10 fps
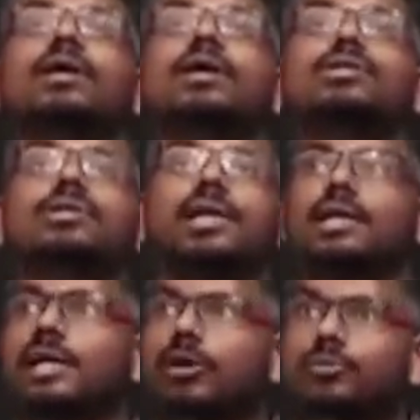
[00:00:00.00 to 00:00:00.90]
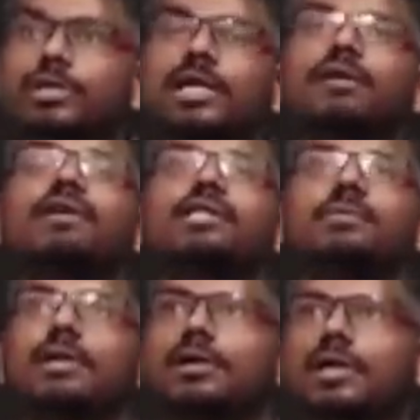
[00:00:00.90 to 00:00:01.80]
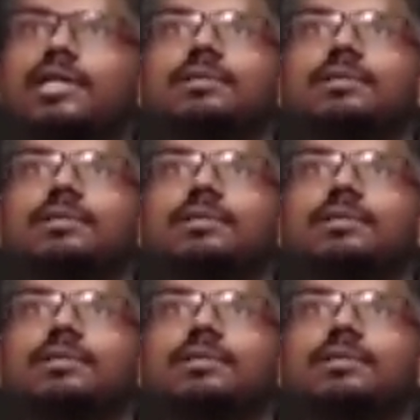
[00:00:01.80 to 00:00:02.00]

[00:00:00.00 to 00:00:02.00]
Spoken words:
So the entire objective has been, or at least